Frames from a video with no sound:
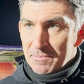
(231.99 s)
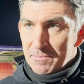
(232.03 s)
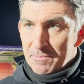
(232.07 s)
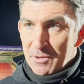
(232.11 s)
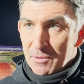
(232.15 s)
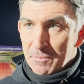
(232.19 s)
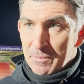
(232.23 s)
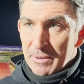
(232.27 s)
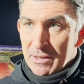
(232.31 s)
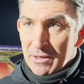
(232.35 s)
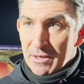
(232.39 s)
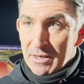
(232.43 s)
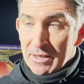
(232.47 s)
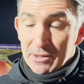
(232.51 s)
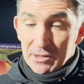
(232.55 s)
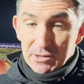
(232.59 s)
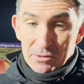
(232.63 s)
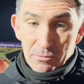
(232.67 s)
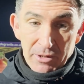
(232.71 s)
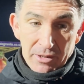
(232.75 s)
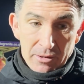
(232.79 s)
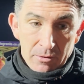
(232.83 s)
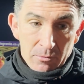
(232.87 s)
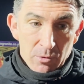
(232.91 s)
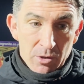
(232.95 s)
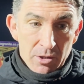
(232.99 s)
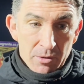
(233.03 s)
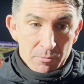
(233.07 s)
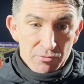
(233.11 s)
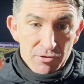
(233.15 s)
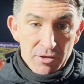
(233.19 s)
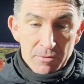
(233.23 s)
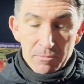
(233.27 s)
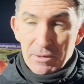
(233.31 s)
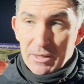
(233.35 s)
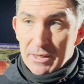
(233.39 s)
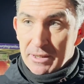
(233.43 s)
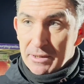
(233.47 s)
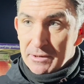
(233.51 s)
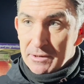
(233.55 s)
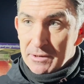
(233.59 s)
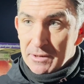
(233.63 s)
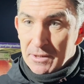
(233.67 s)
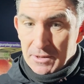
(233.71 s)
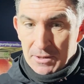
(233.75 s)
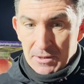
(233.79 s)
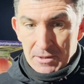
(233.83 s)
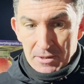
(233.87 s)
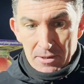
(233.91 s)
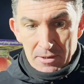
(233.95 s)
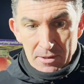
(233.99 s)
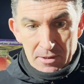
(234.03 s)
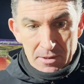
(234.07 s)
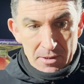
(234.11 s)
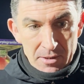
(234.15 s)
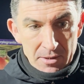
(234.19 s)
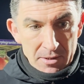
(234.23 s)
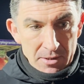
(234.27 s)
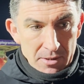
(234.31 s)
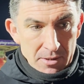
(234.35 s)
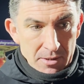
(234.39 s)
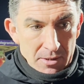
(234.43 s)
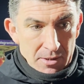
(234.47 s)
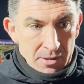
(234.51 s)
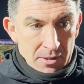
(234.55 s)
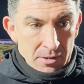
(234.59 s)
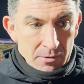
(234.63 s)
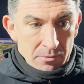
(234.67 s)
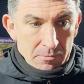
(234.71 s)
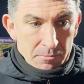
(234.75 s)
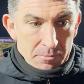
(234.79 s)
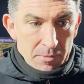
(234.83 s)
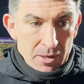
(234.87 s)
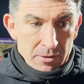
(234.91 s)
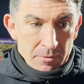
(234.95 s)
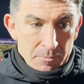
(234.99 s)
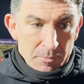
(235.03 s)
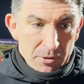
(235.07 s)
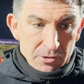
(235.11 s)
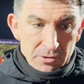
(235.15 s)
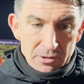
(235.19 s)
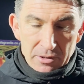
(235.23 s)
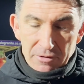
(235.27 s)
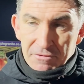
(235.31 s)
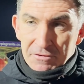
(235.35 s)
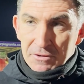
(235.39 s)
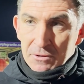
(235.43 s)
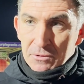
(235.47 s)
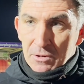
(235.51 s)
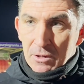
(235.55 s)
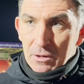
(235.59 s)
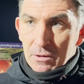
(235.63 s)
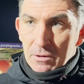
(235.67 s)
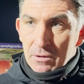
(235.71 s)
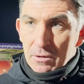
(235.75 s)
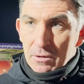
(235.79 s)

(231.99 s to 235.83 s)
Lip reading: put behind us and we can work properly and, you know, in a positive future.